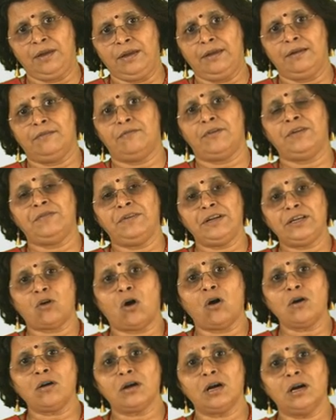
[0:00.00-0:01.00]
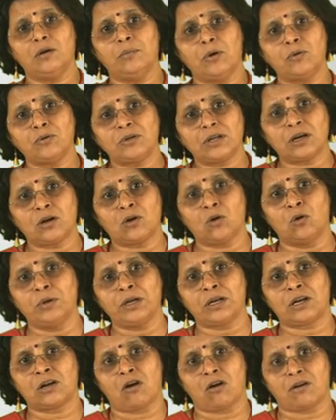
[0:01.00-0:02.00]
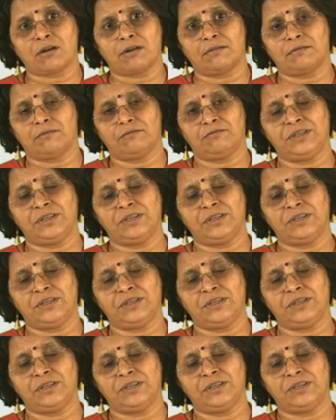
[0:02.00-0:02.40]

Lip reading: When we talk about a global clock,